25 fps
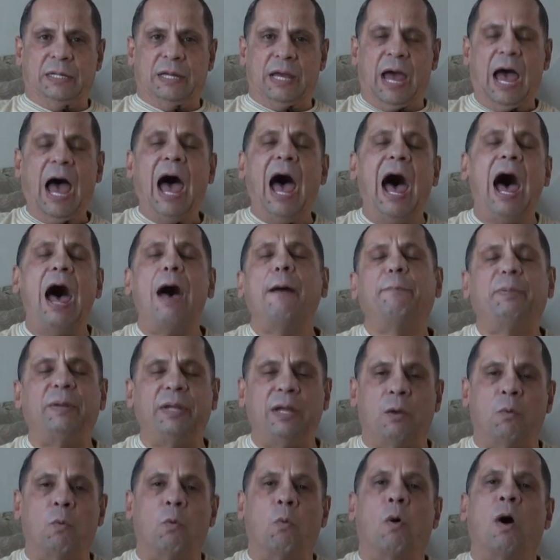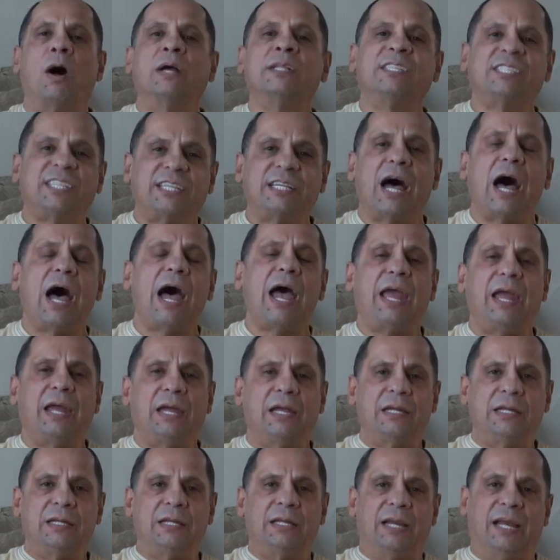Happy on one side
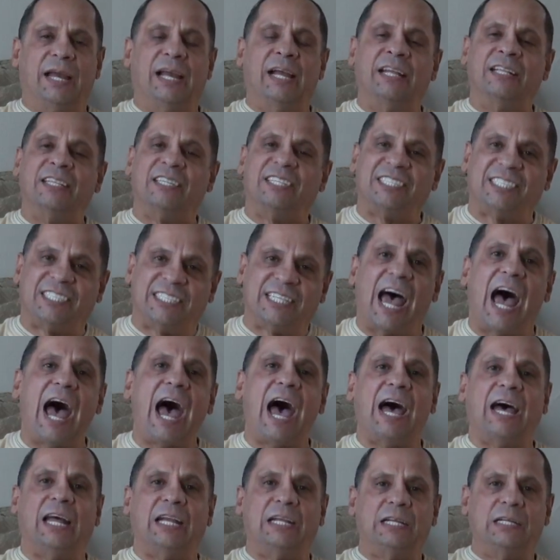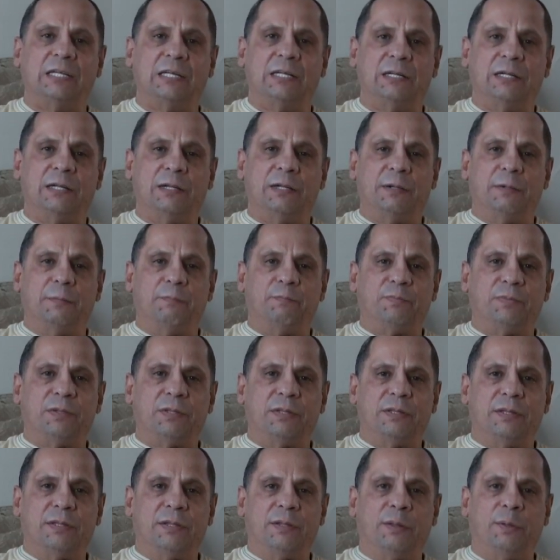and sad
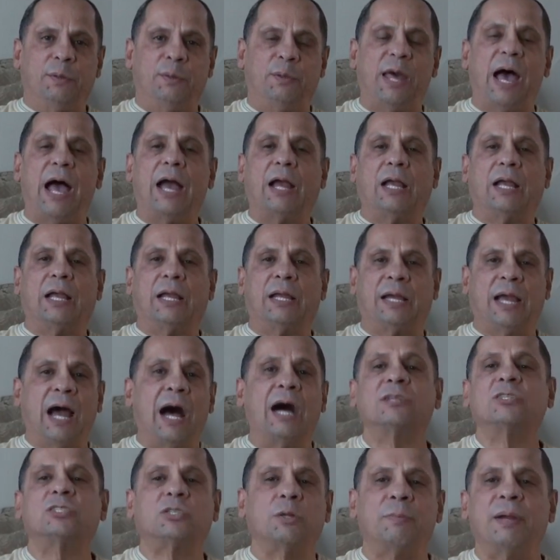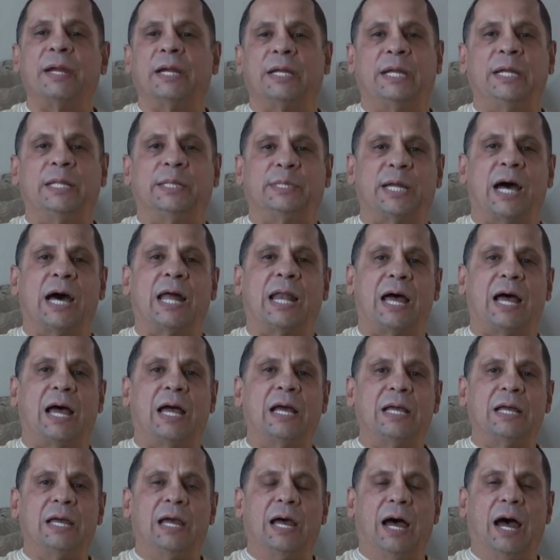that Councilman Quintana
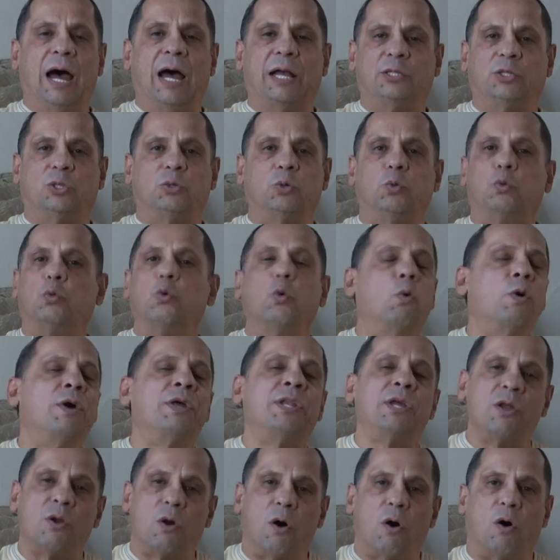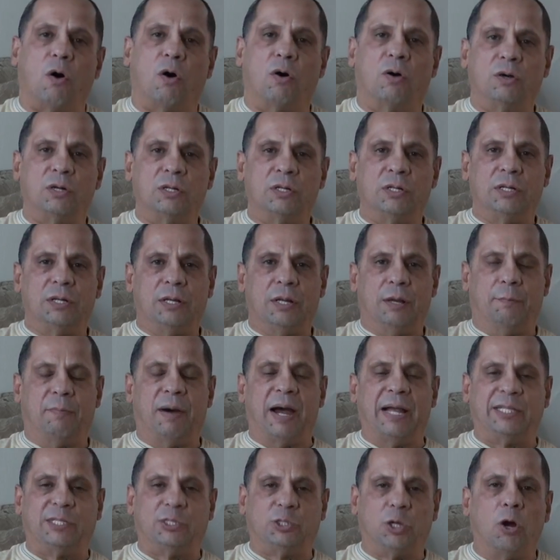had to ruin it all
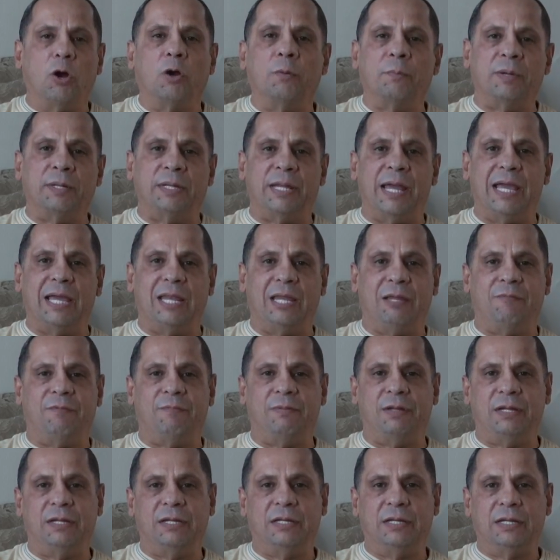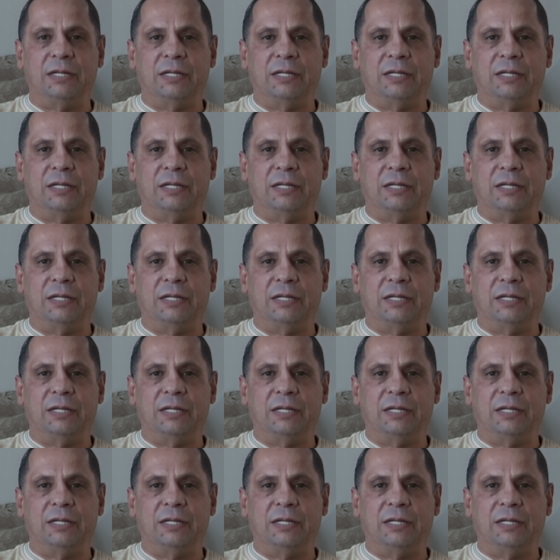by terminating me,